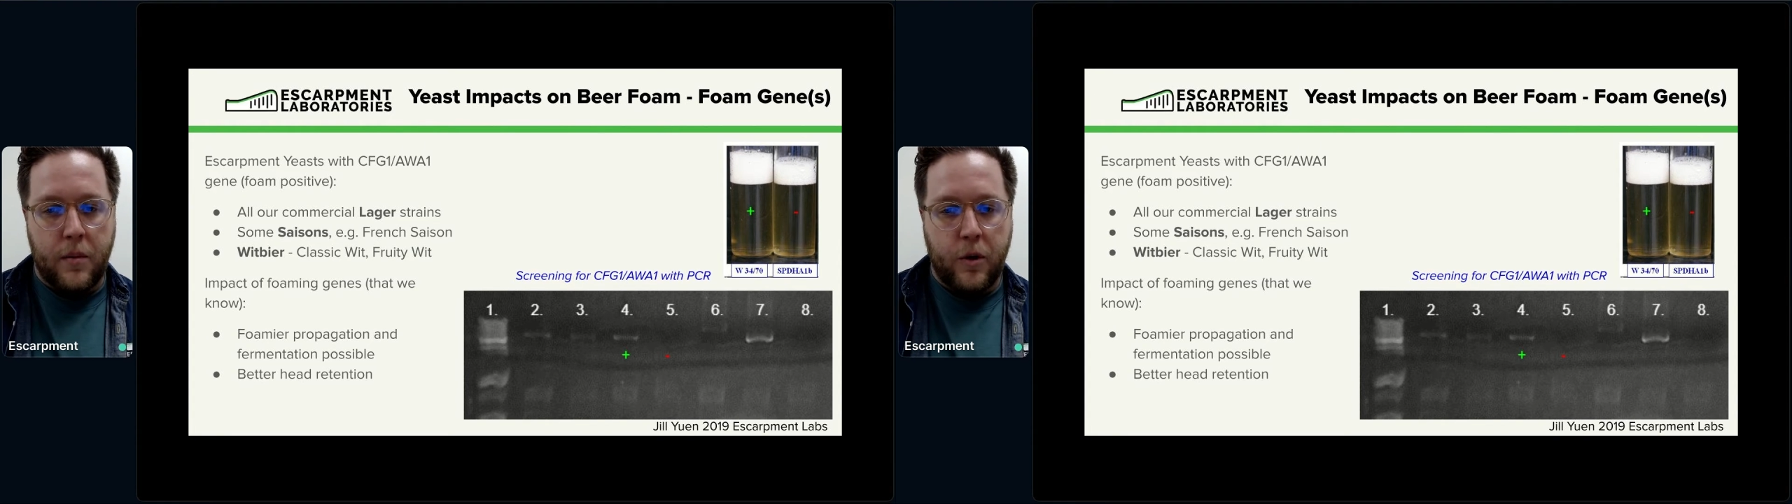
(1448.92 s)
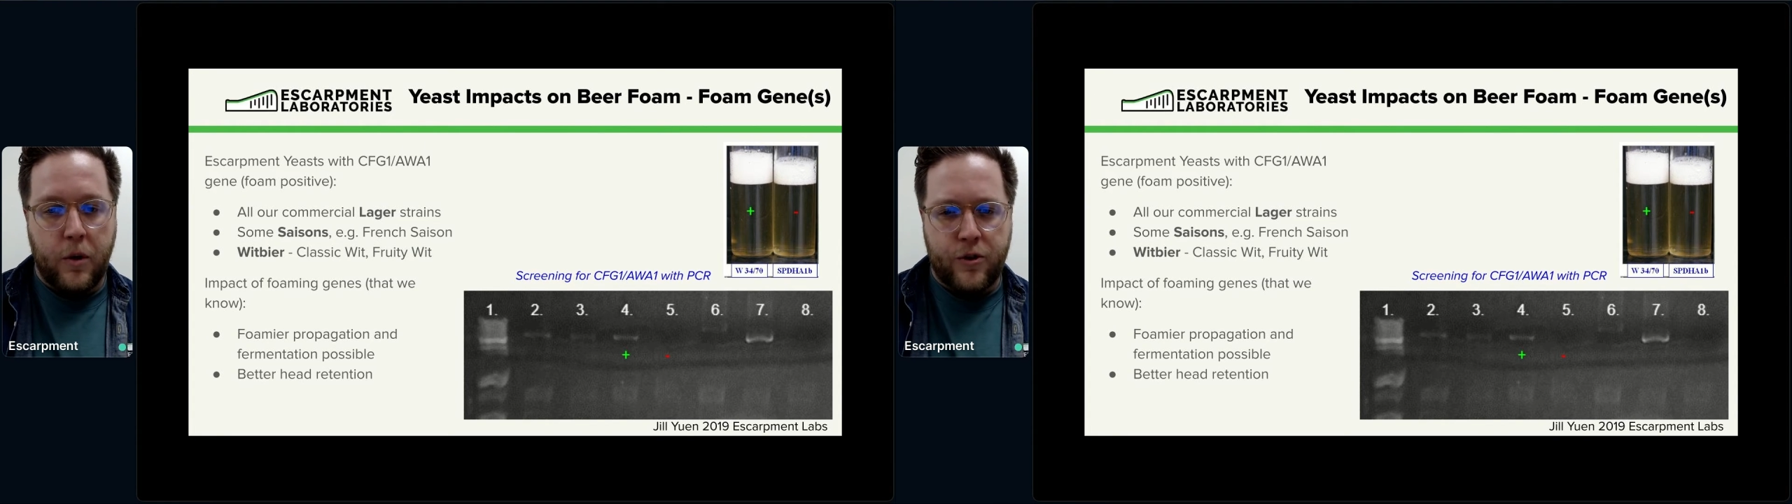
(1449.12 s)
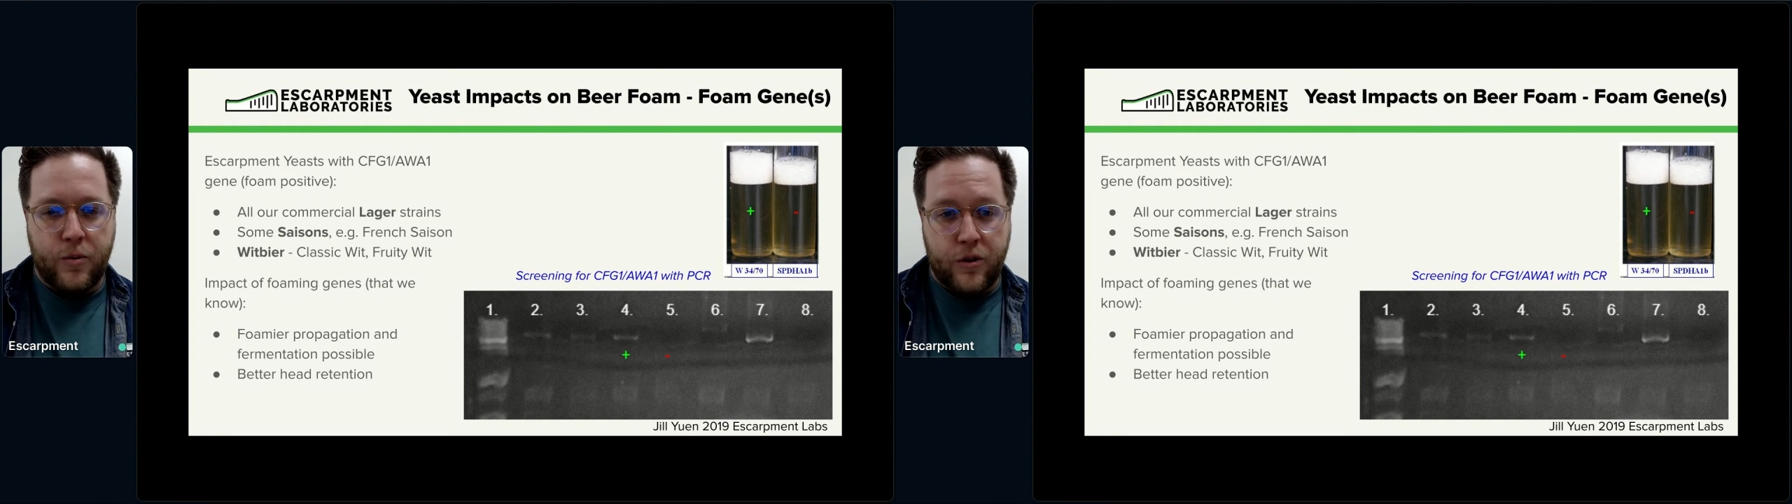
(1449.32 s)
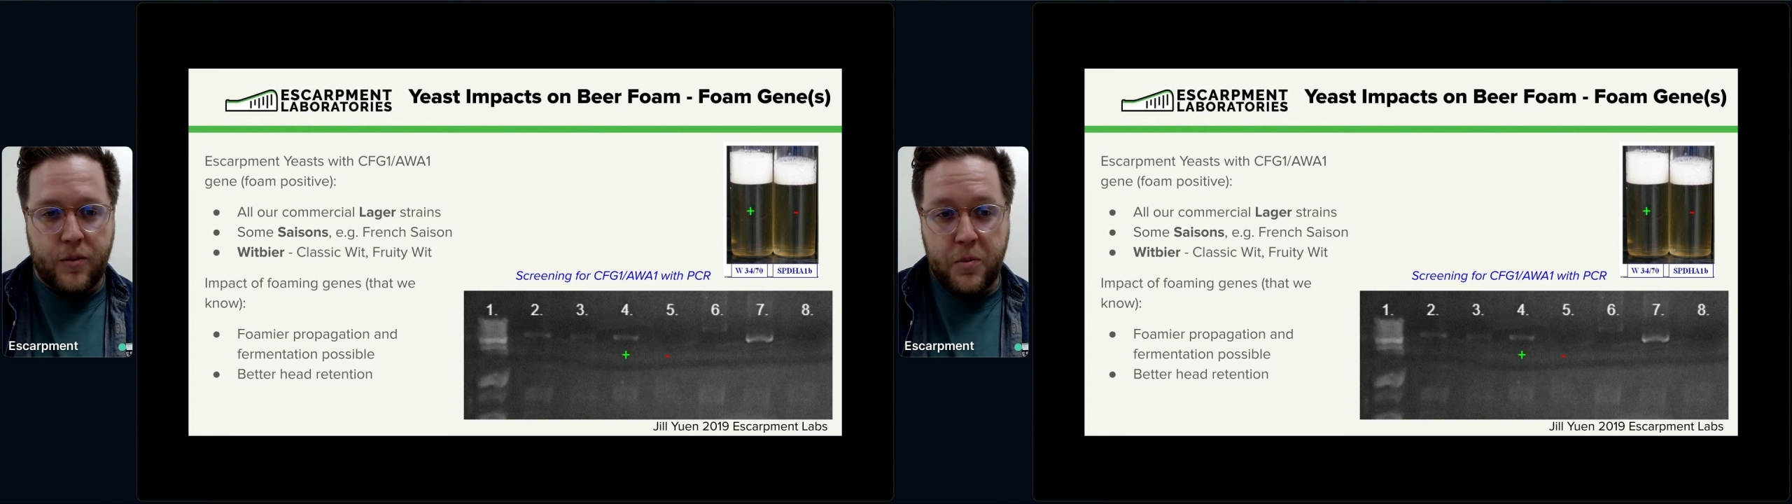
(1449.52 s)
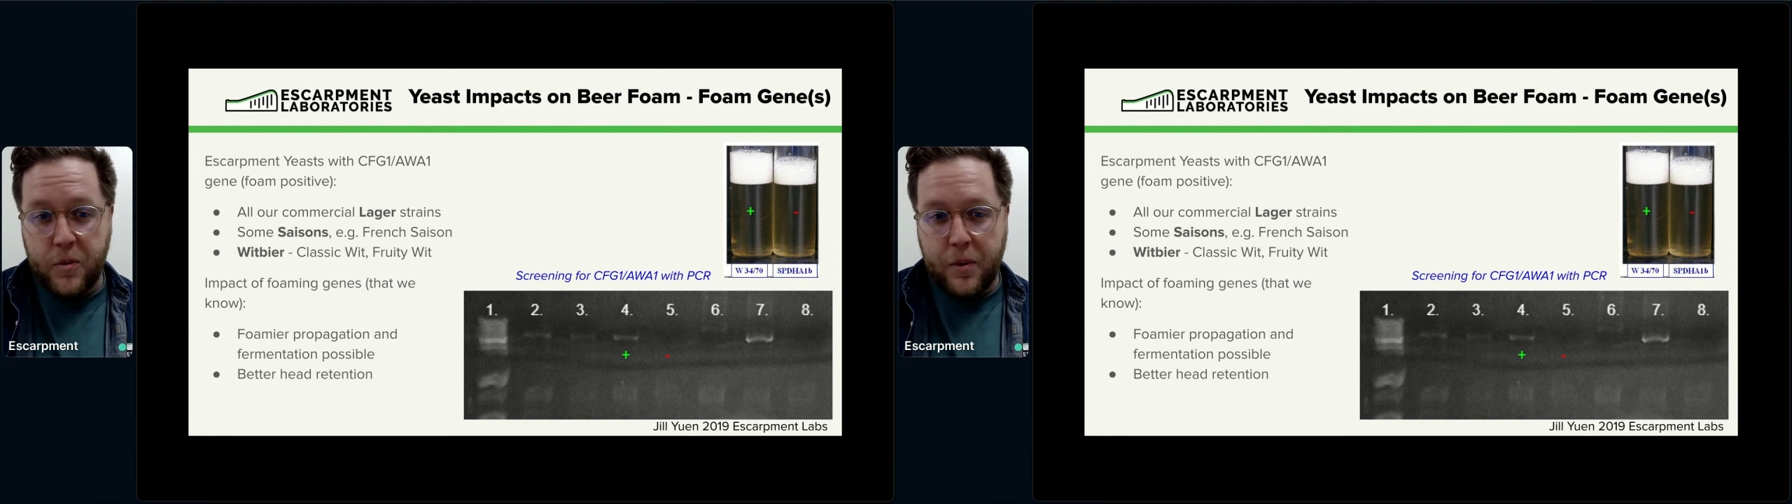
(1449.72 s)

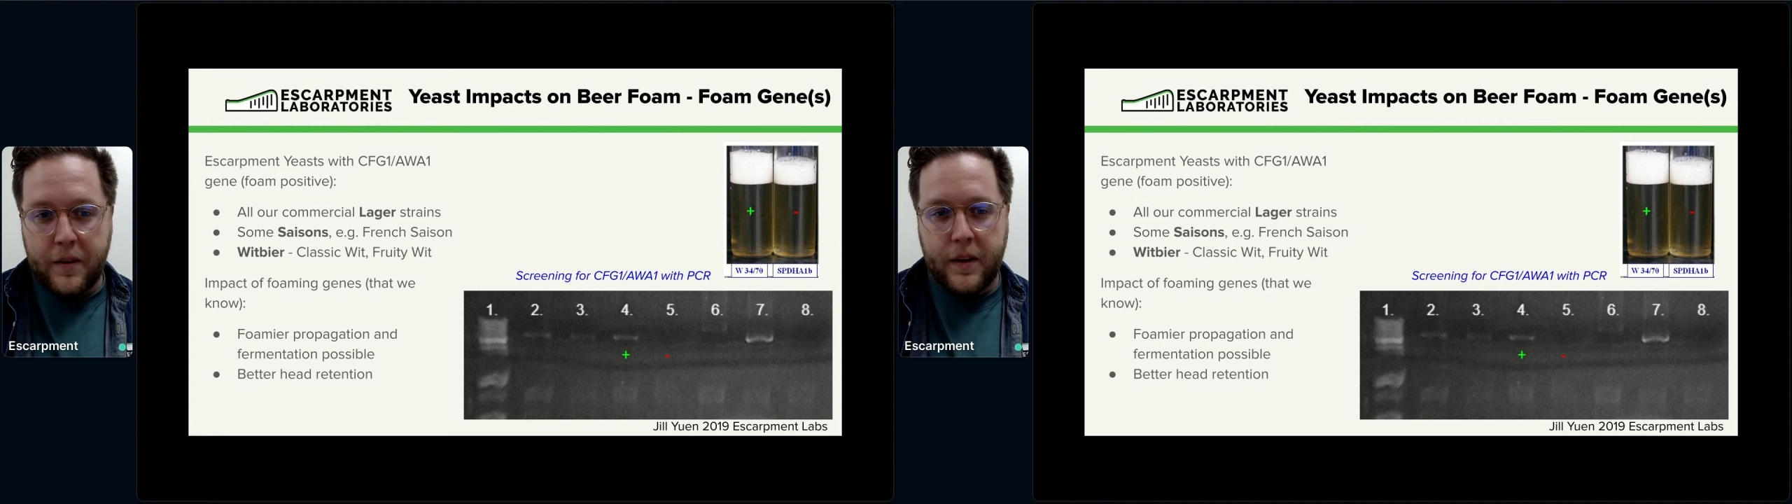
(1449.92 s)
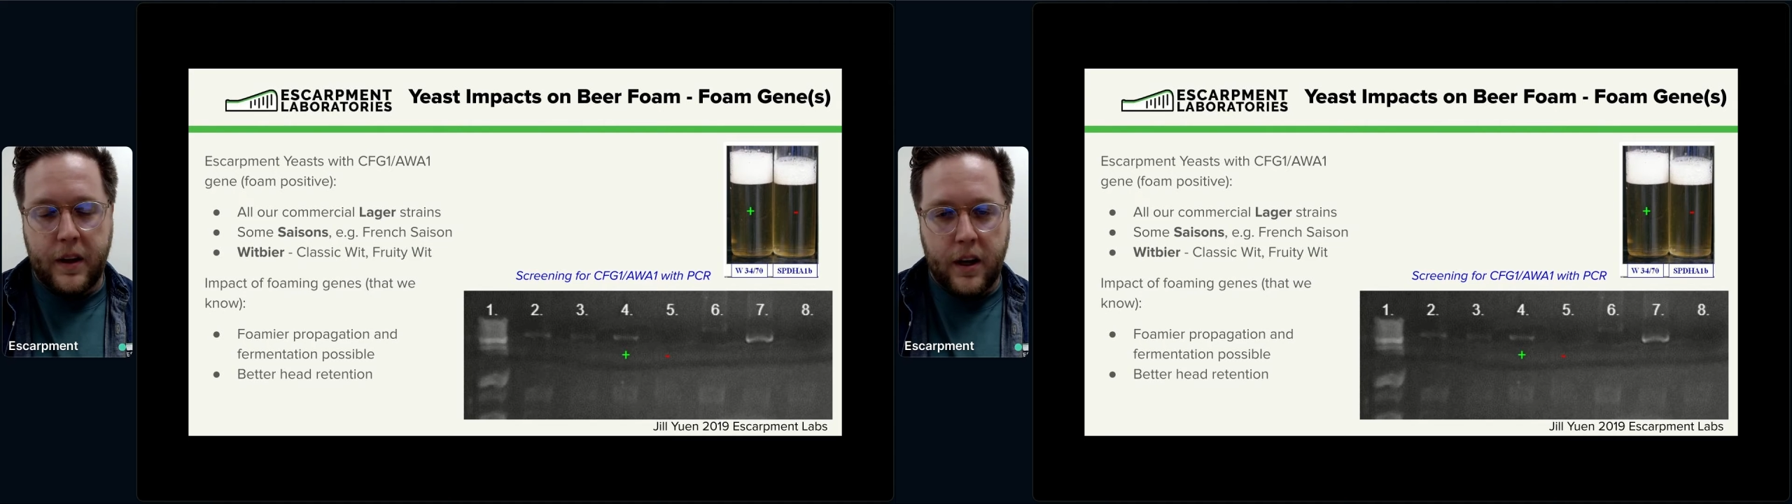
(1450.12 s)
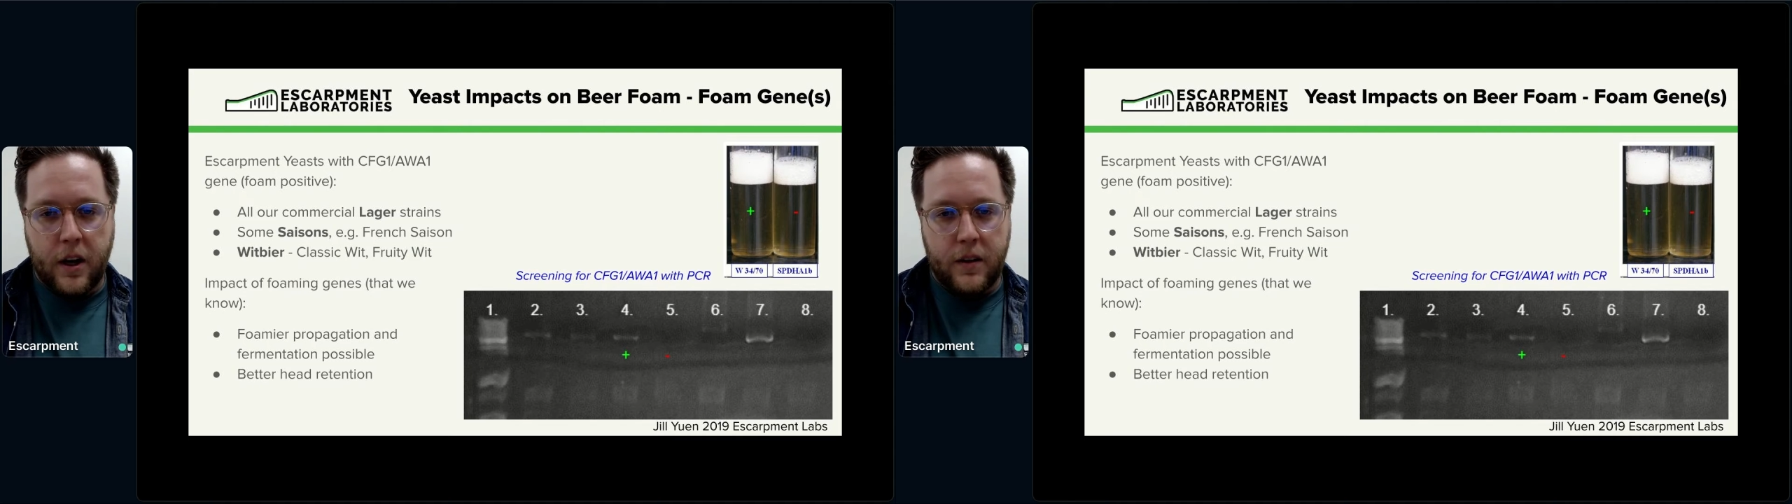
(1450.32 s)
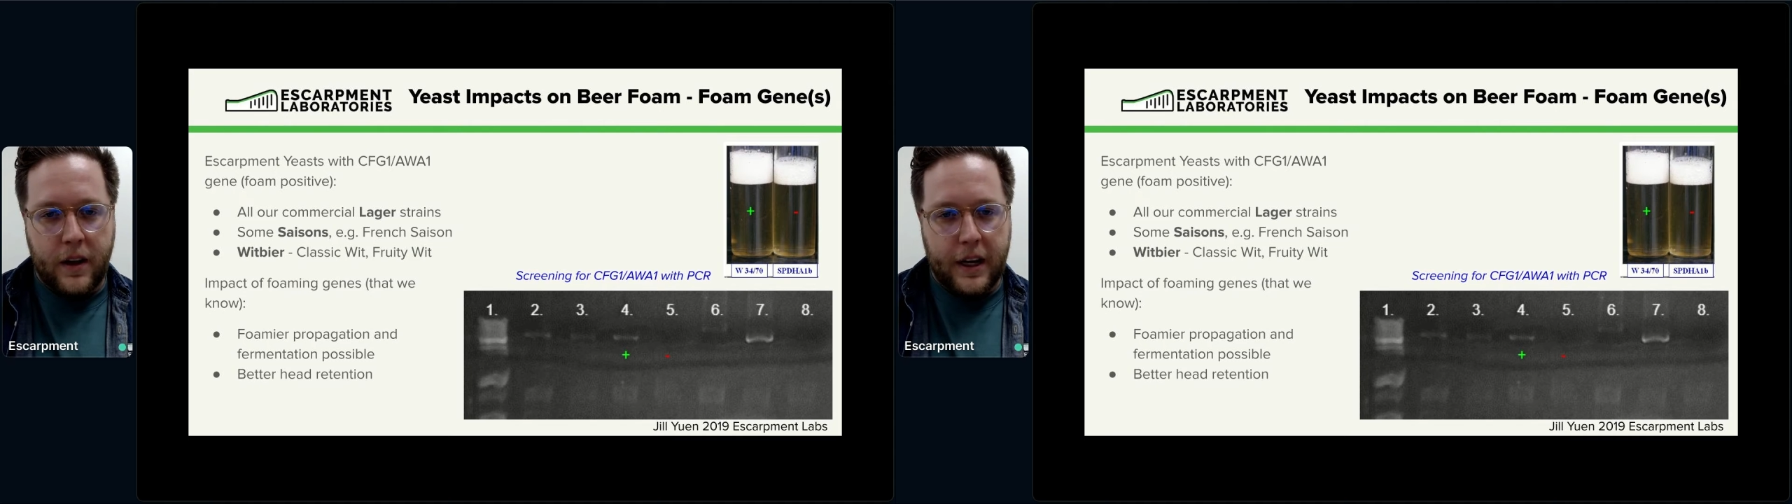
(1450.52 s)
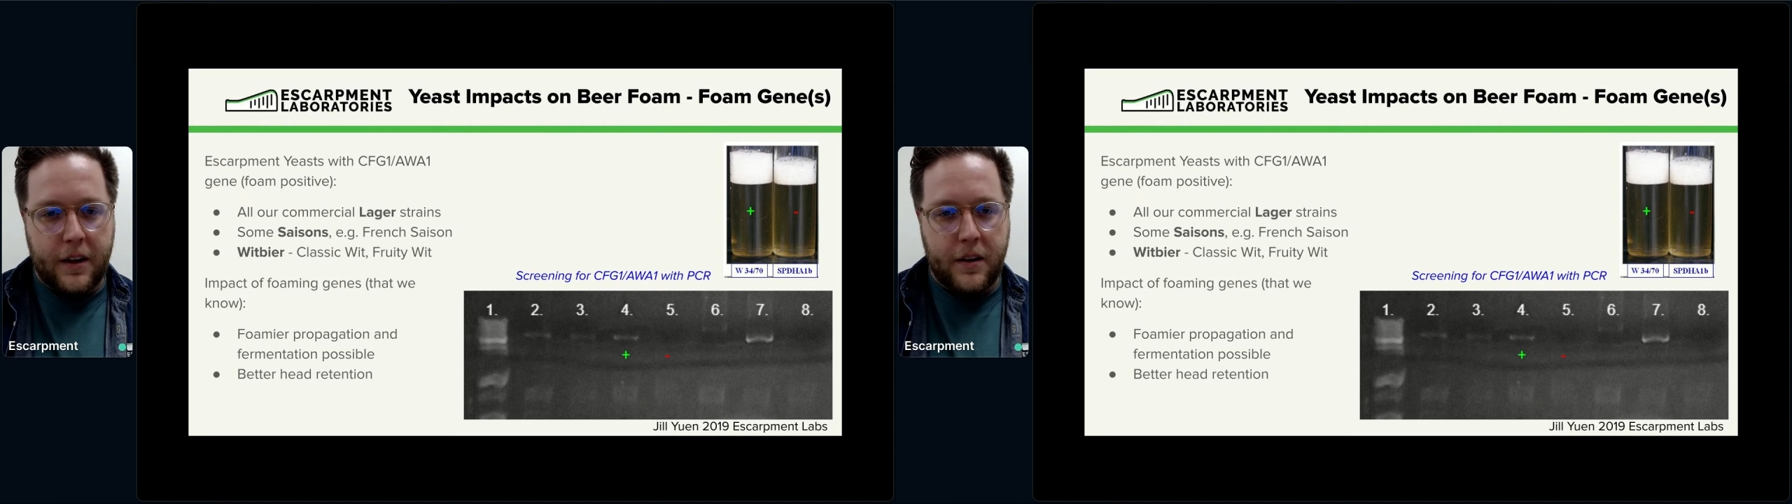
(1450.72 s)
which surprisingly are
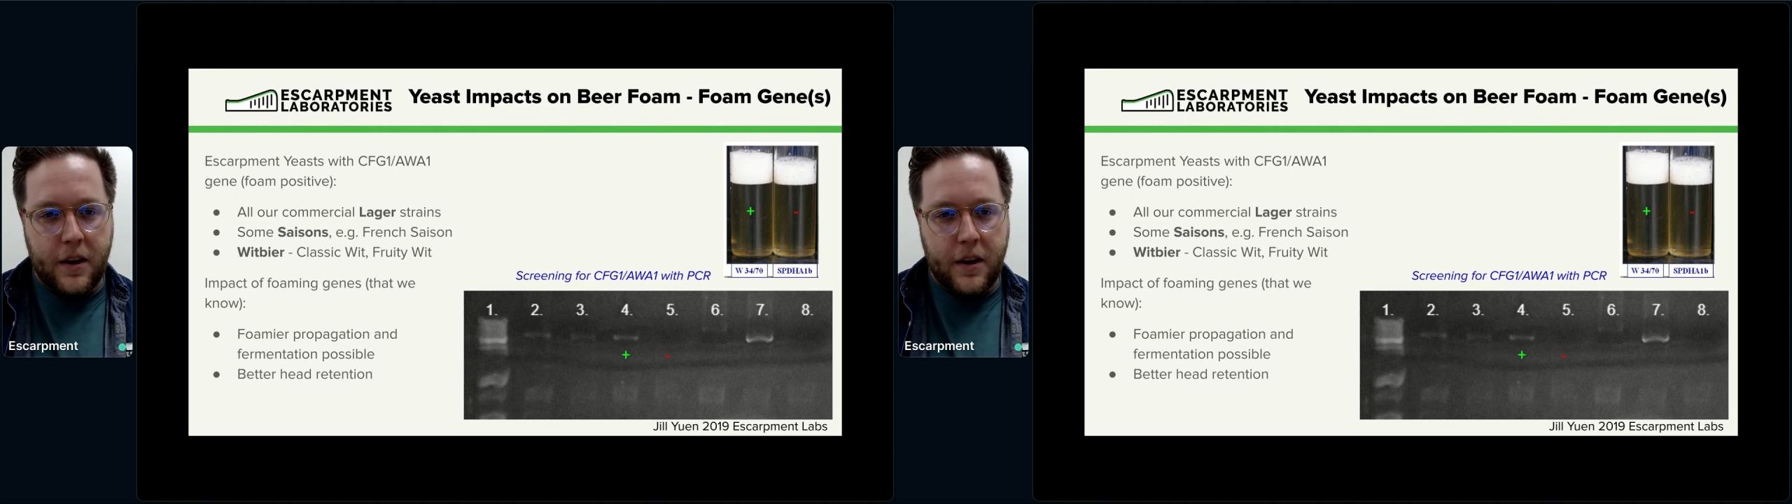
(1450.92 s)
like